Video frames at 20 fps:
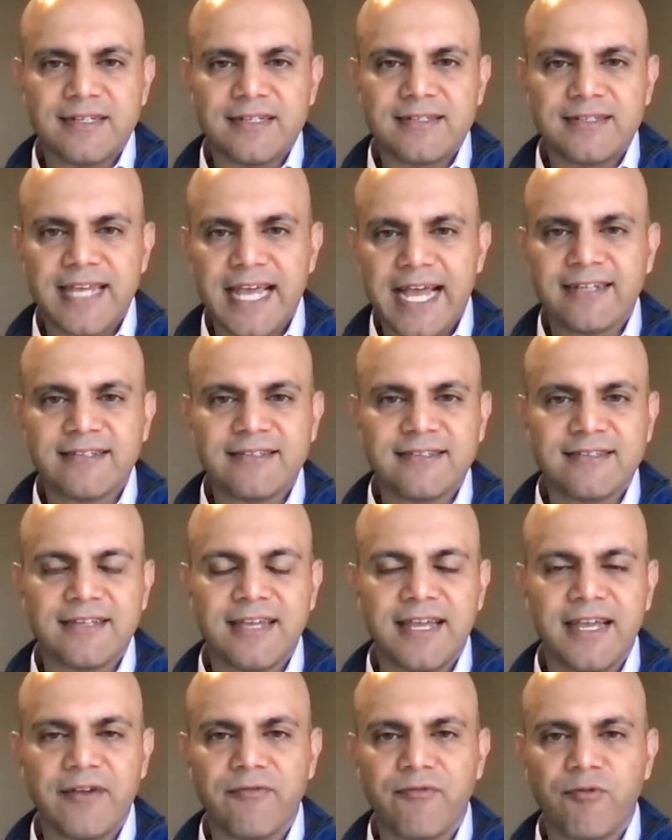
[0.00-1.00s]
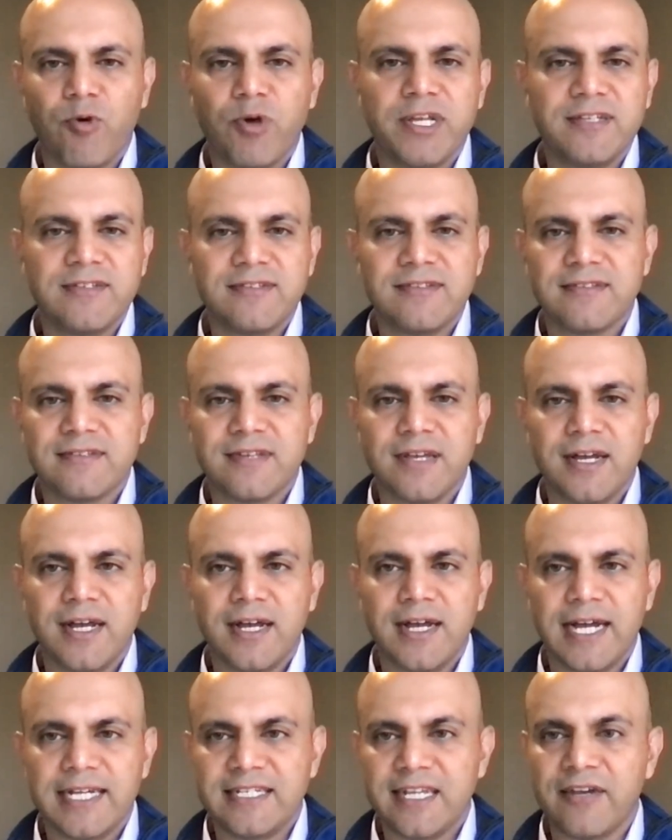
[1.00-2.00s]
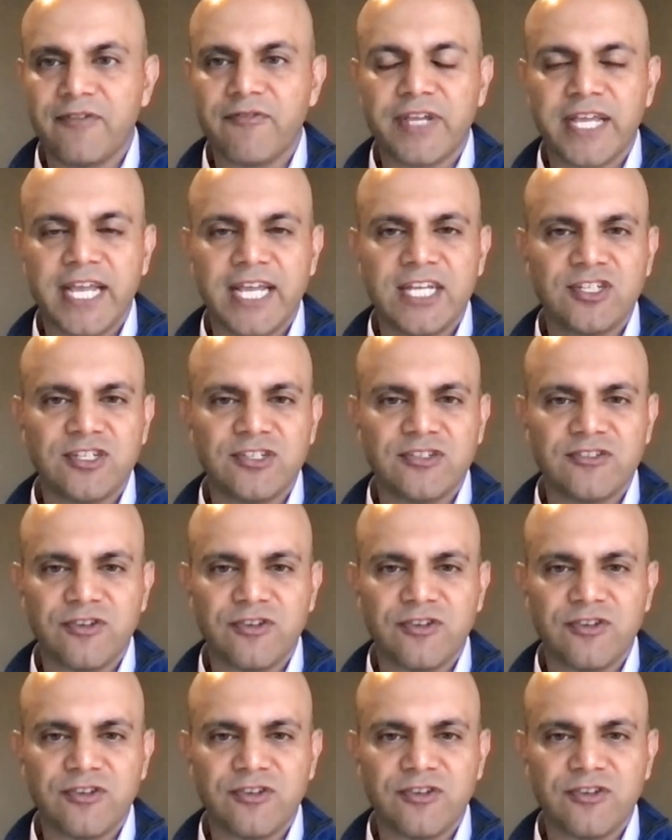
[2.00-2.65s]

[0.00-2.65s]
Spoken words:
text and voice identification.